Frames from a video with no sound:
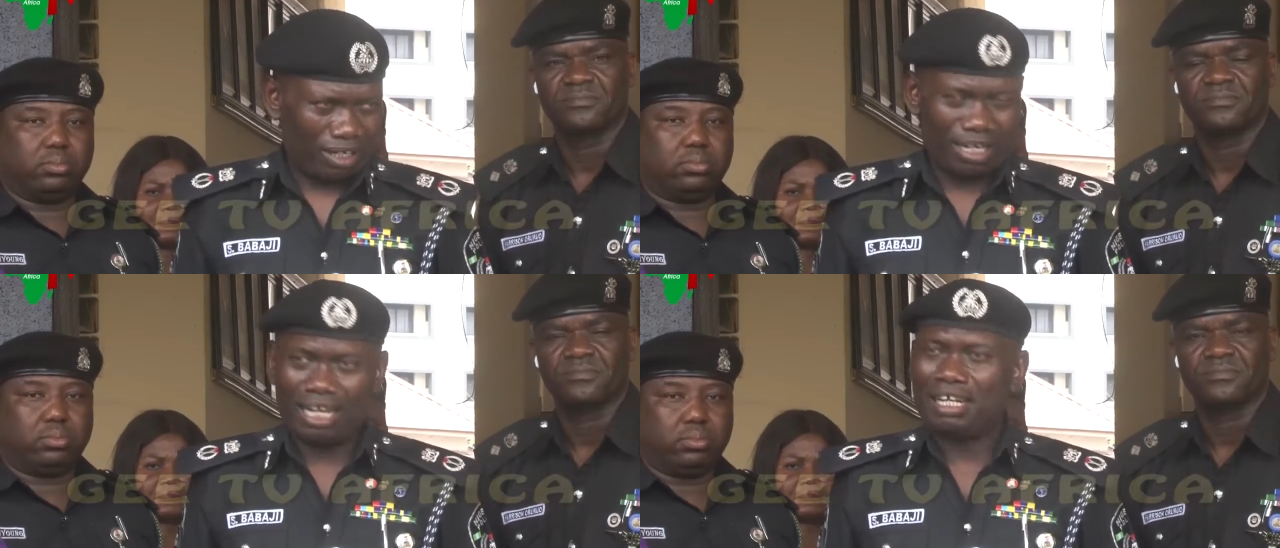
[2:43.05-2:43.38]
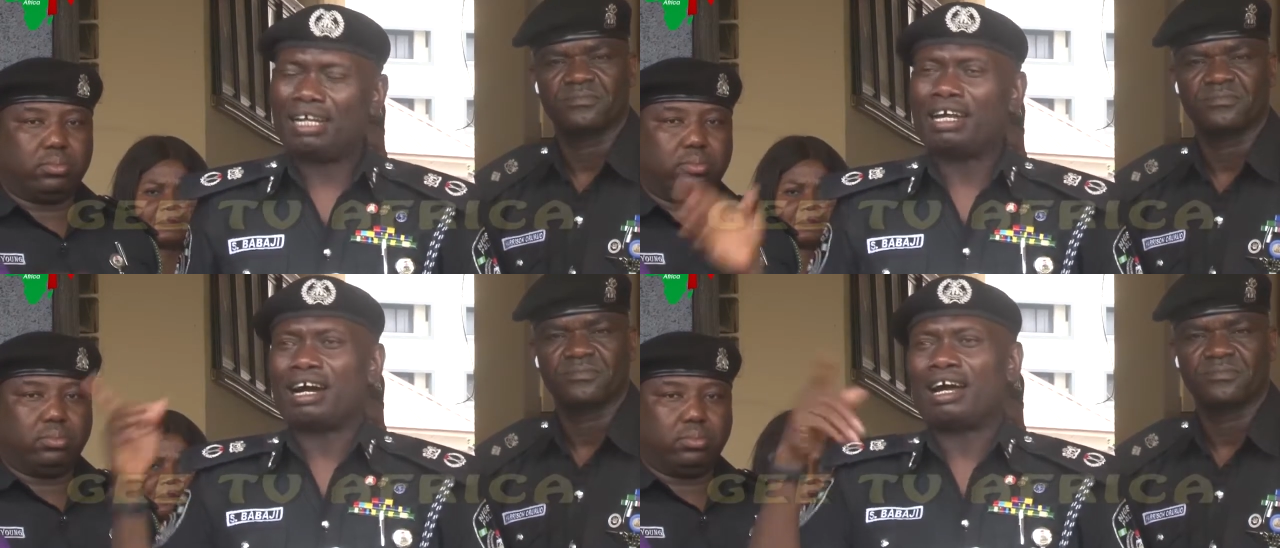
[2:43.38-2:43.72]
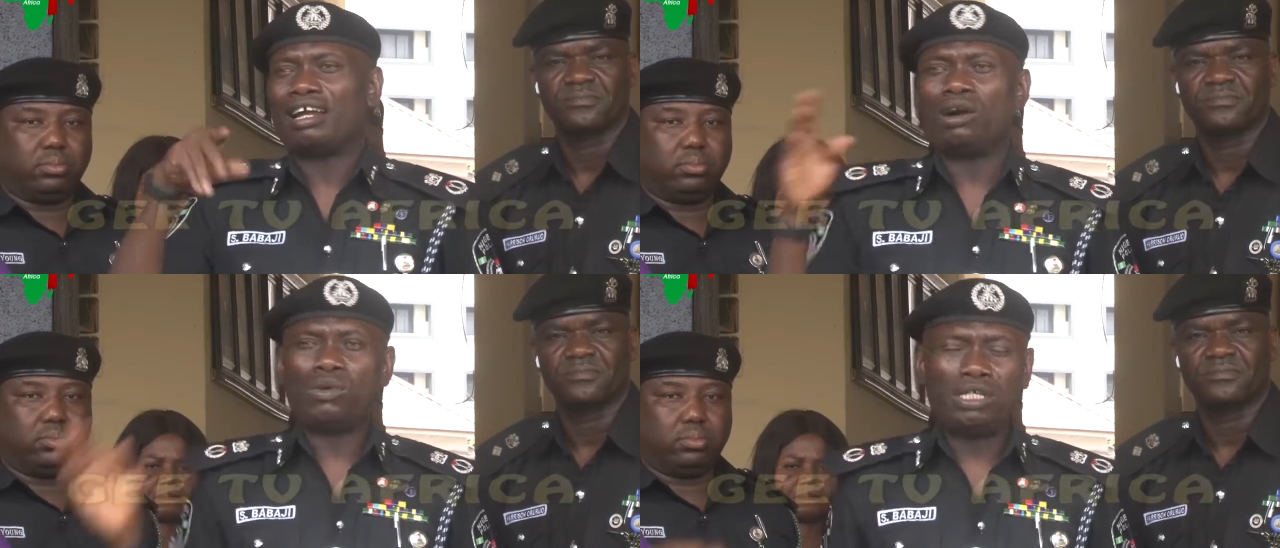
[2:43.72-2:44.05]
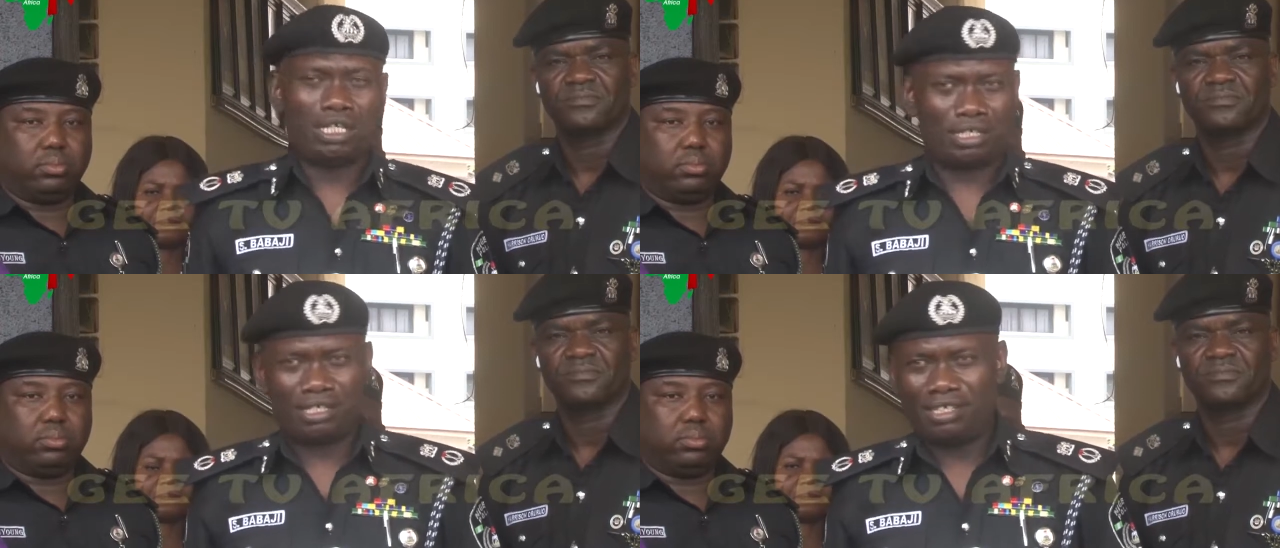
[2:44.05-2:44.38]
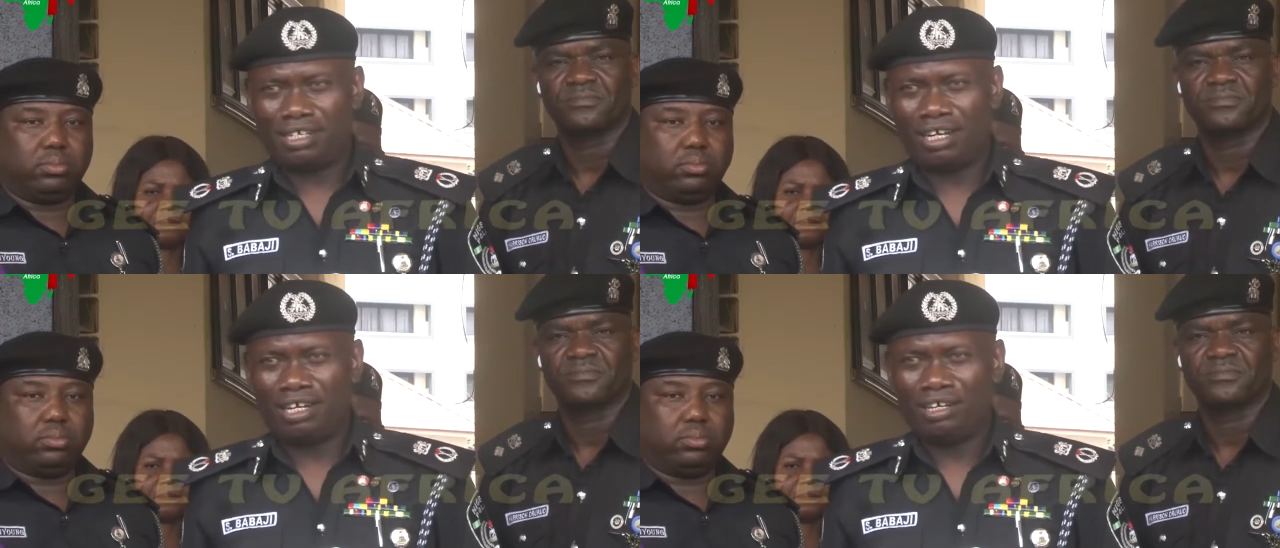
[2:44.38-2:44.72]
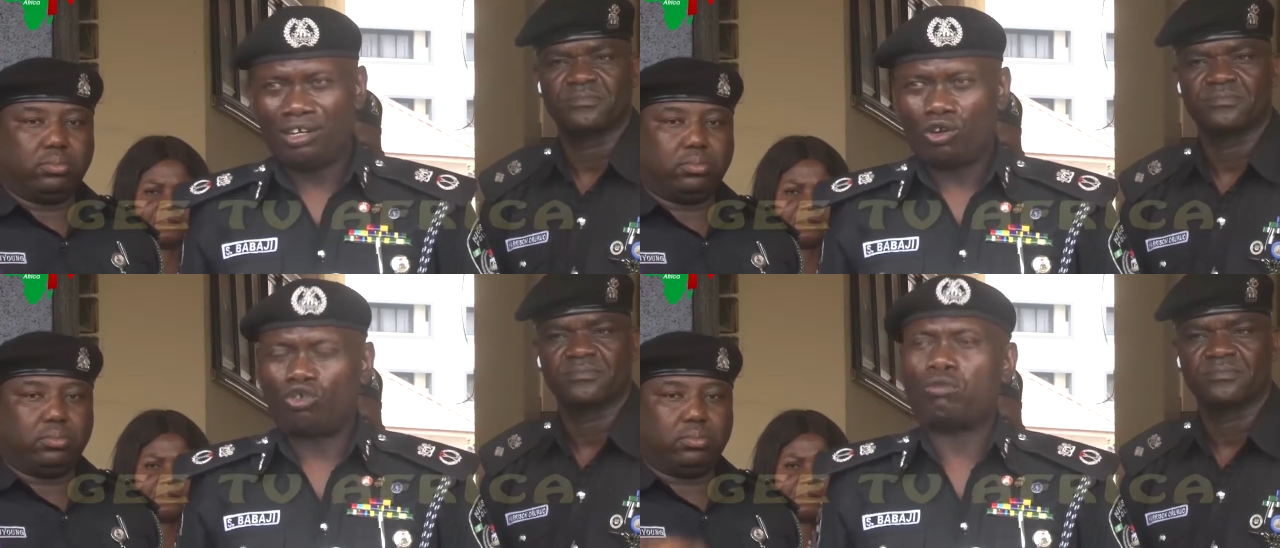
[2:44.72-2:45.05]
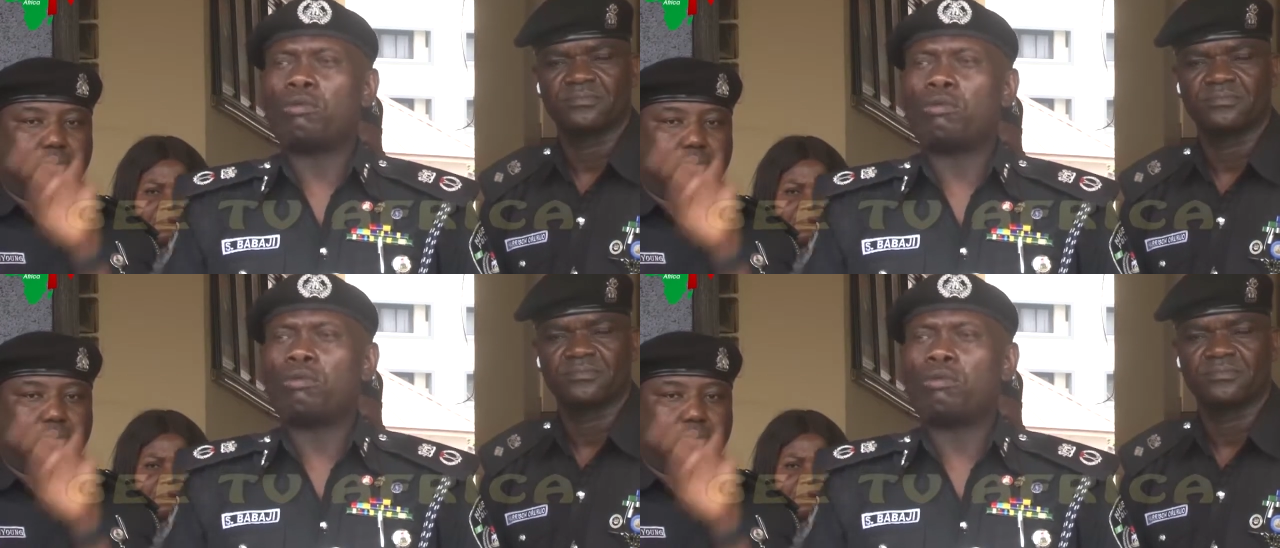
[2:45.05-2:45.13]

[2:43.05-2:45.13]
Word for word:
Speaker 1: rather than allowing the children to